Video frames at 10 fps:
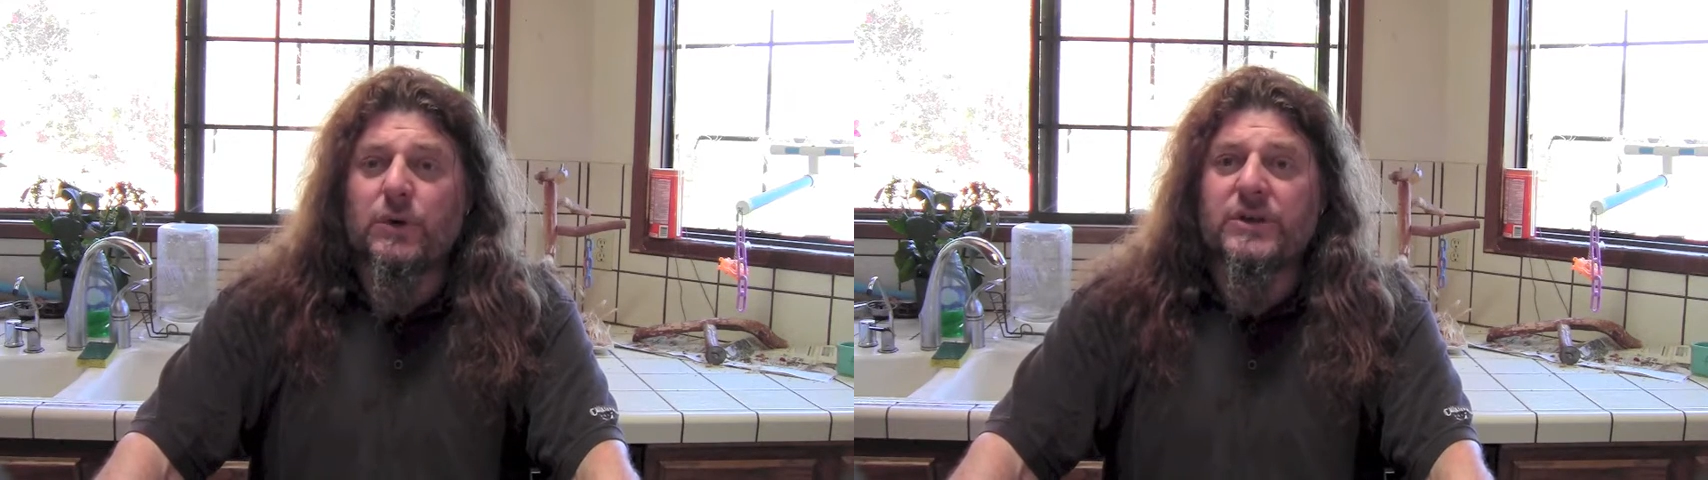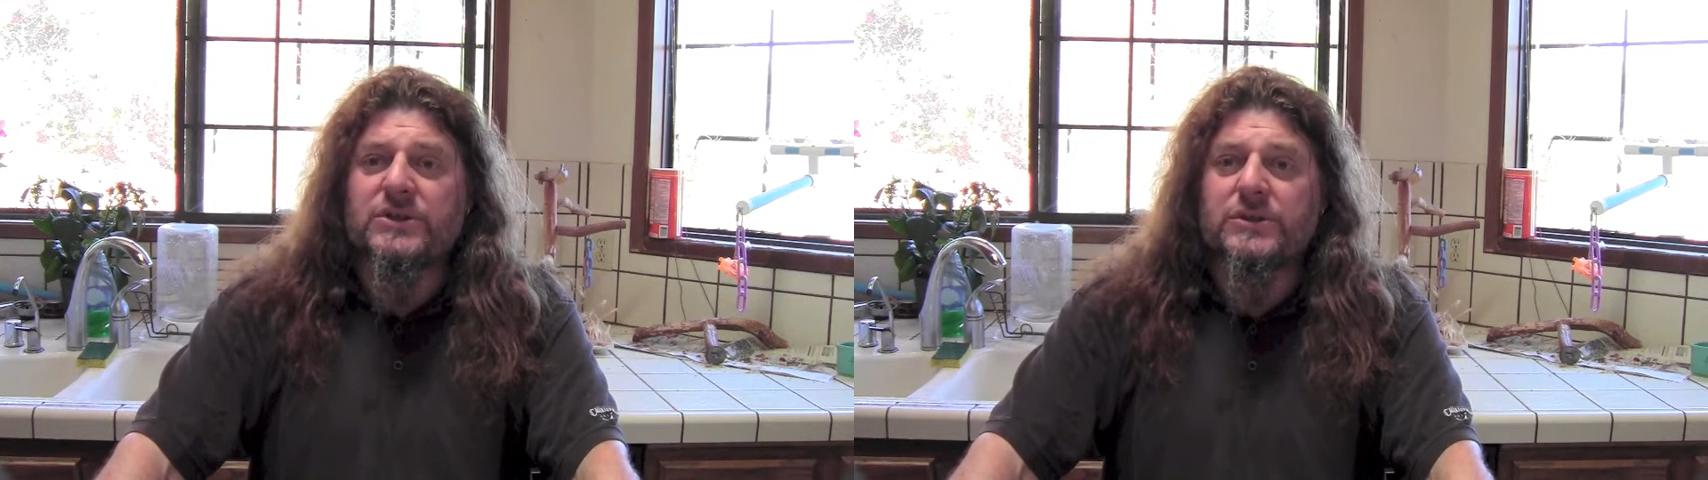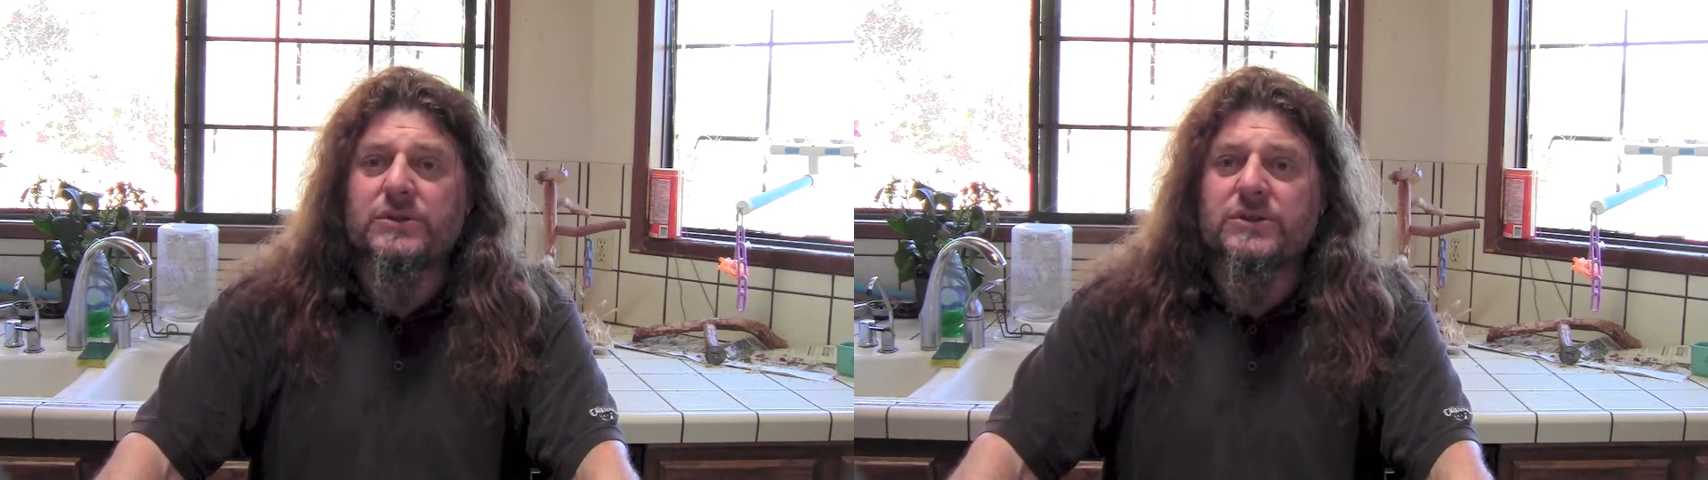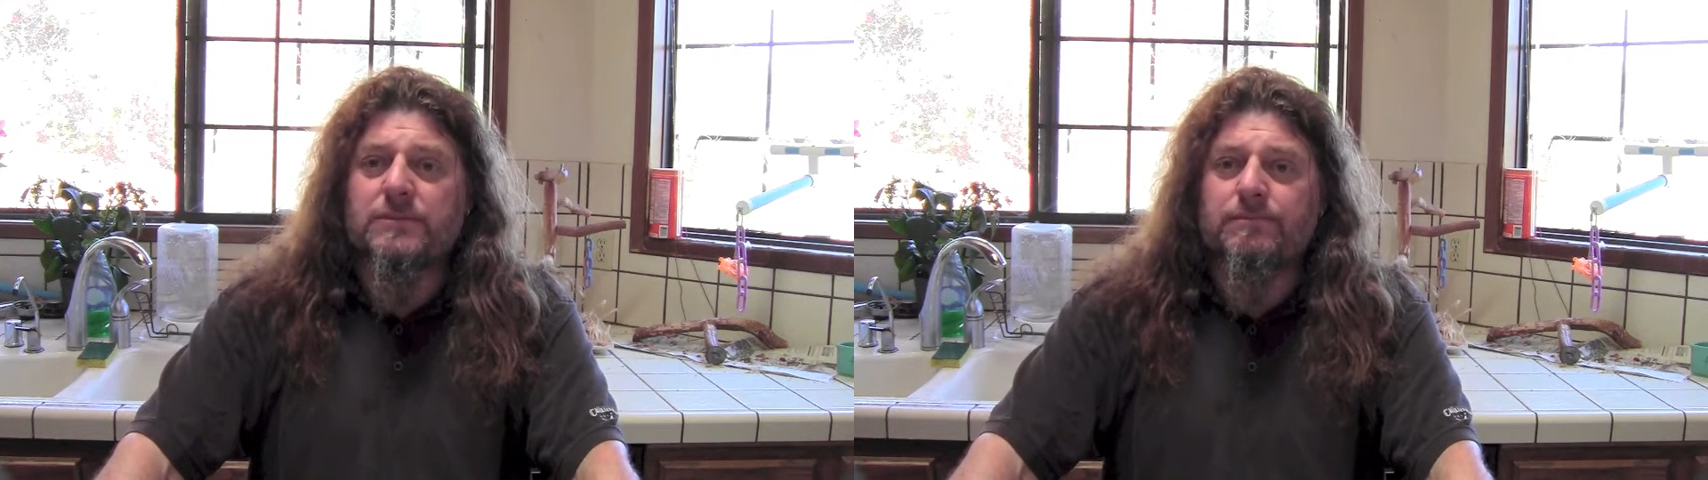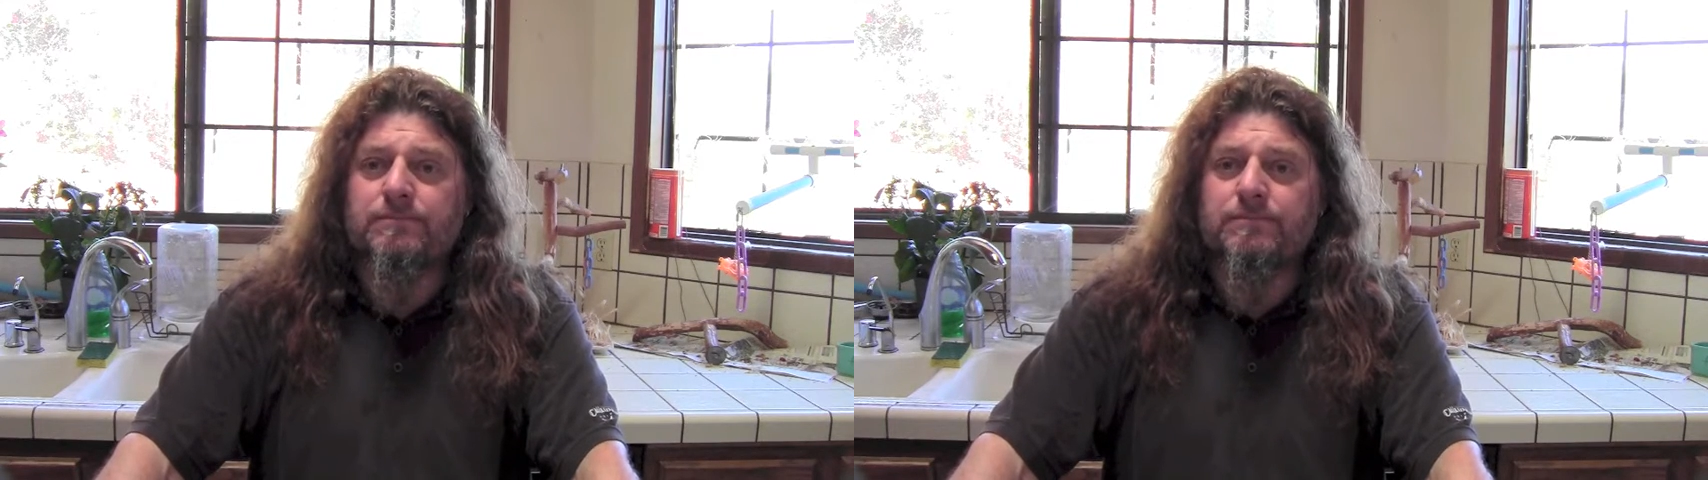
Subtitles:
issues.